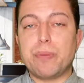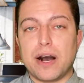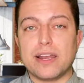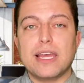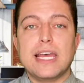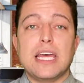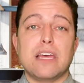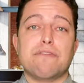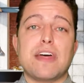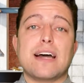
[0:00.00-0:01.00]
But
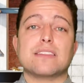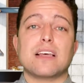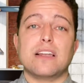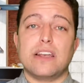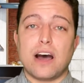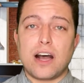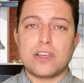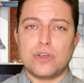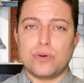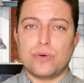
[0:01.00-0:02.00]
if that's not
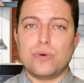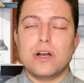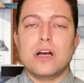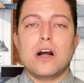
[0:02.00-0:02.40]
you,